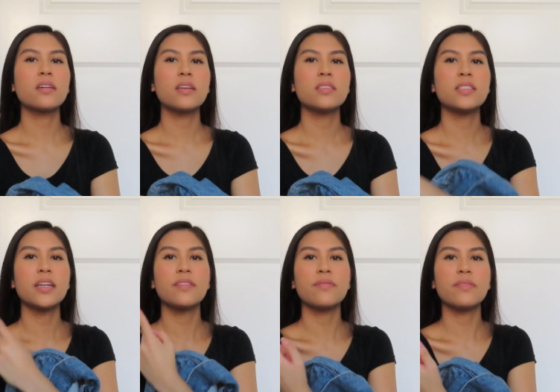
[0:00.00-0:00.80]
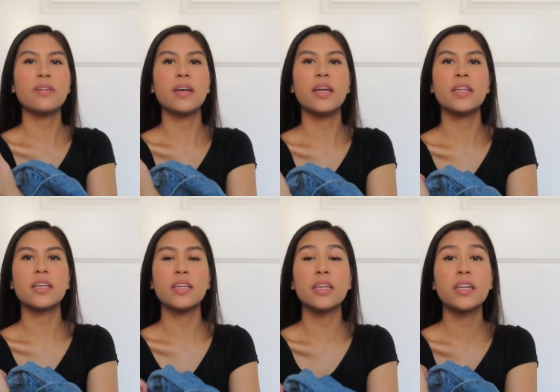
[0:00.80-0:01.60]
instead of
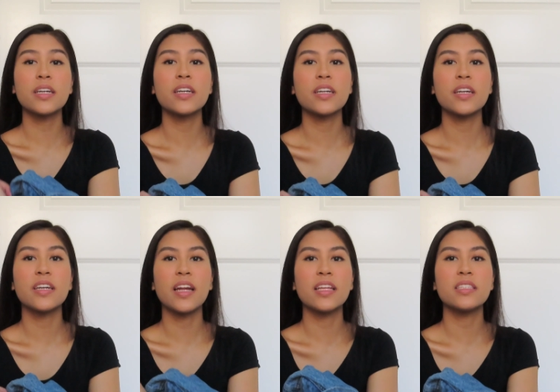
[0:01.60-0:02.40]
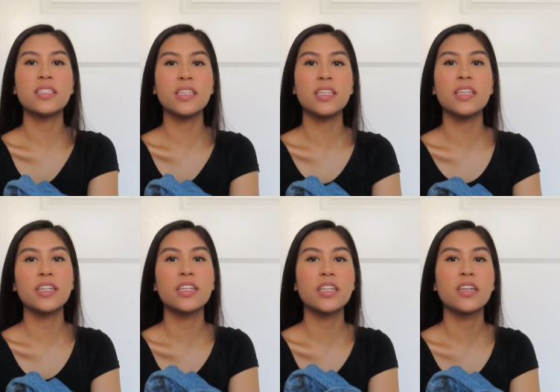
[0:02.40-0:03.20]
ending here it ends
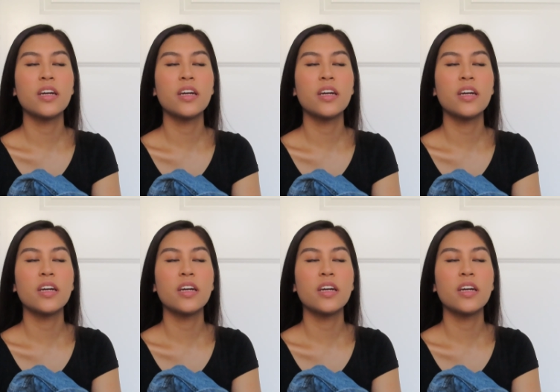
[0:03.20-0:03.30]
here